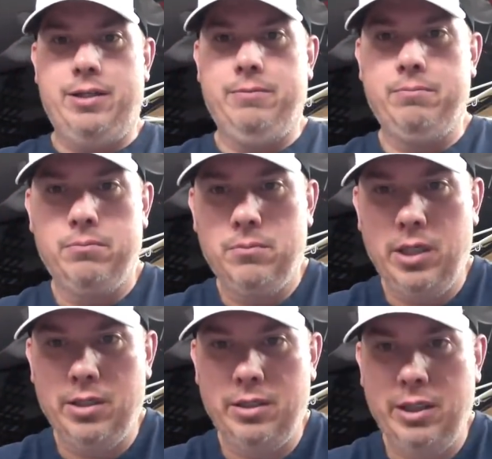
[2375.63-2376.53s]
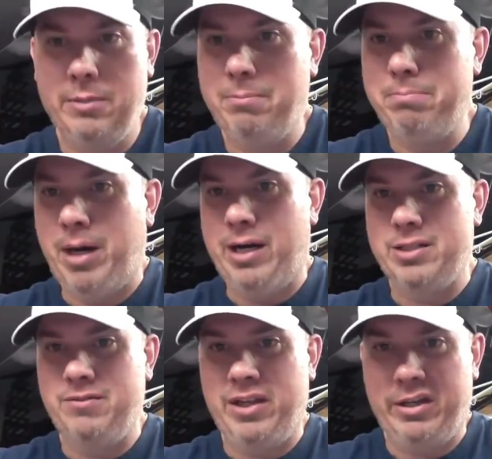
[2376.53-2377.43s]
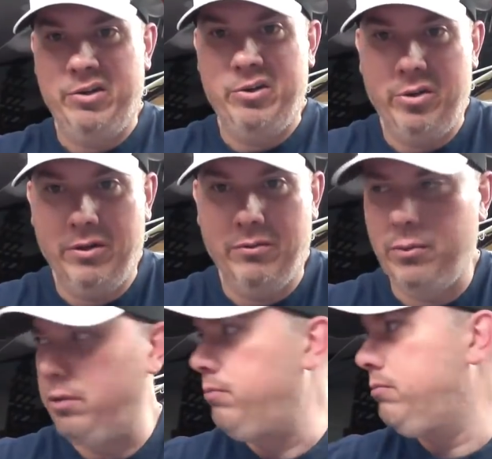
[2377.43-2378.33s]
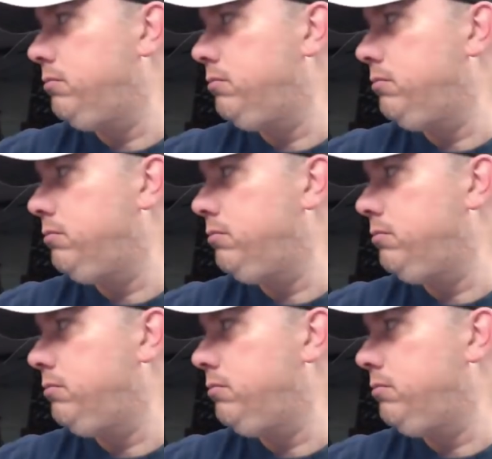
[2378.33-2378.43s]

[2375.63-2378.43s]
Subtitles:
And yeah, you can get a box of like 100 of them or